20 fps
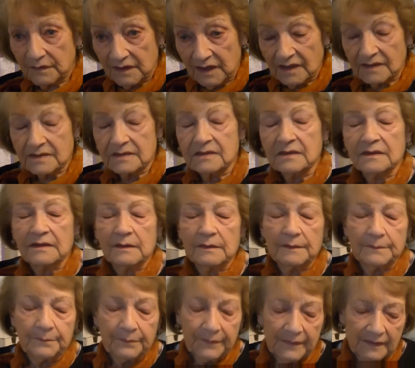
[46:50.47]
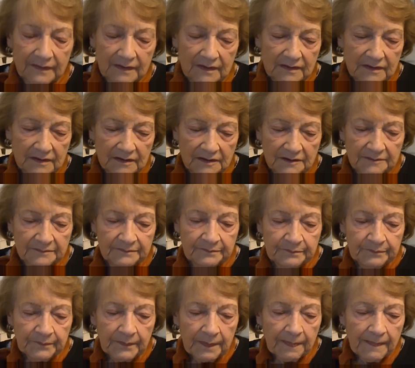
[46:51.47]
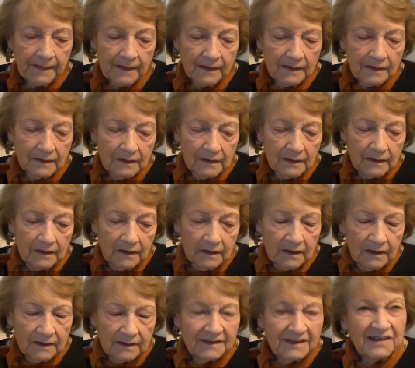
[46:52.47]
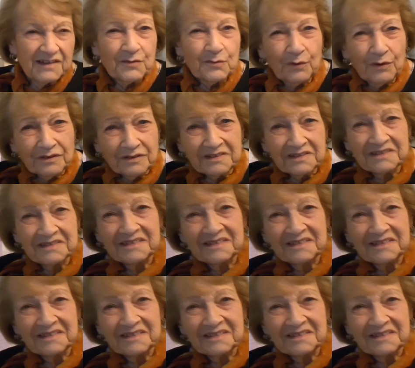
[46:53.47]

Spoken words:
Yes, mm-hmm. Near the what?